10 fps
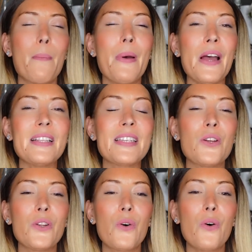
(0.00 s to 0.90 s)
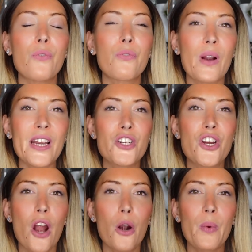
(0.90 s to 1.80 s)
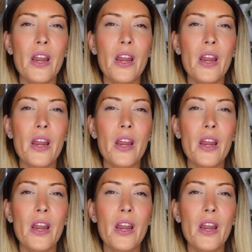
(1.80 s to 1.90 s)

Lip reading: But you know, French girl,